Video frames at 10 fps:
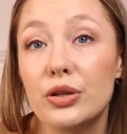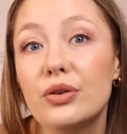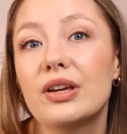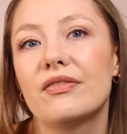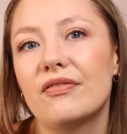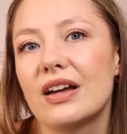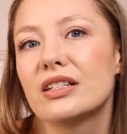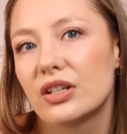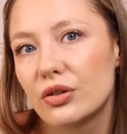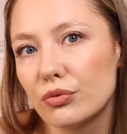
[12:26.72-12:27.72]
you can
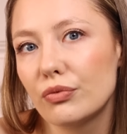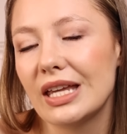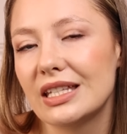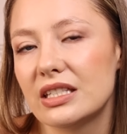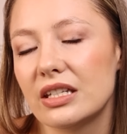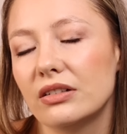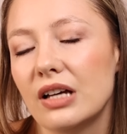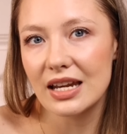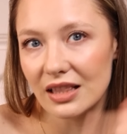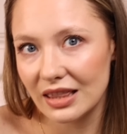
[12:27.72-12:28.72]
find a great deal,
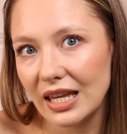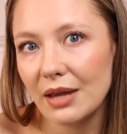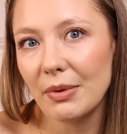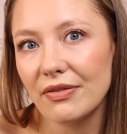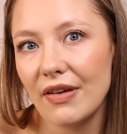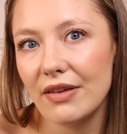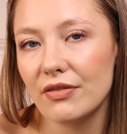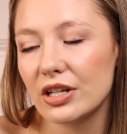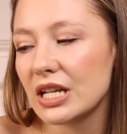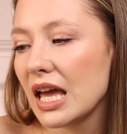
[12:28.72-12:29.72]
and I'll link my
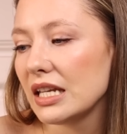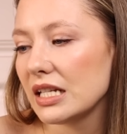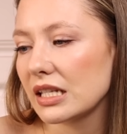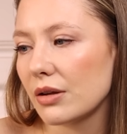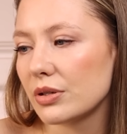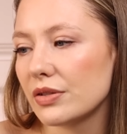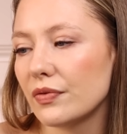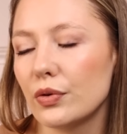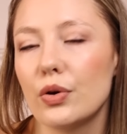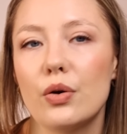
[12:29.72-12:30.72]
favorite discounters
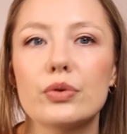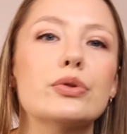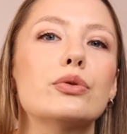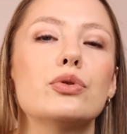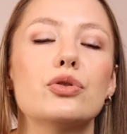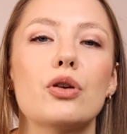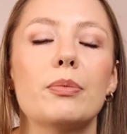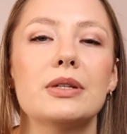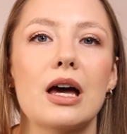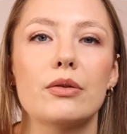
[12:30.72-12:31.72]
for you also to
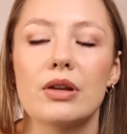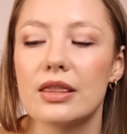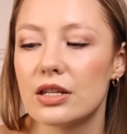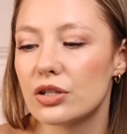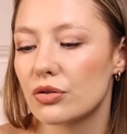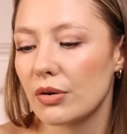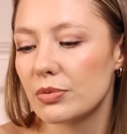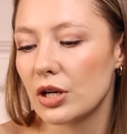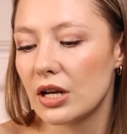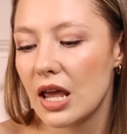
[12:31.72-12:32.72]
shop down in the
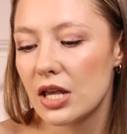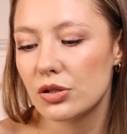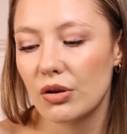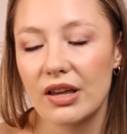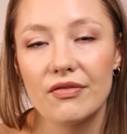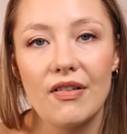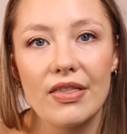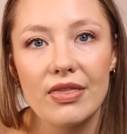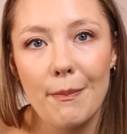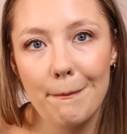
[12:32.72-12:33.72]
description, so you can
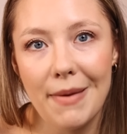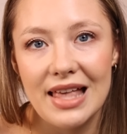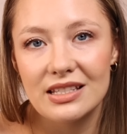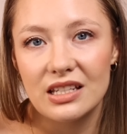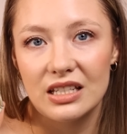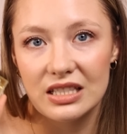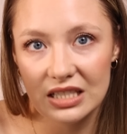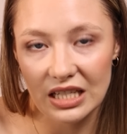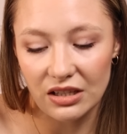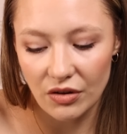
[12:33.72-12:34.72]
find the best
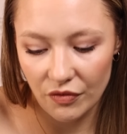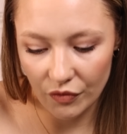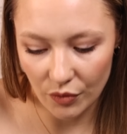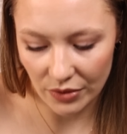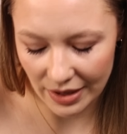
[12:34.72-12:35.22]
deal for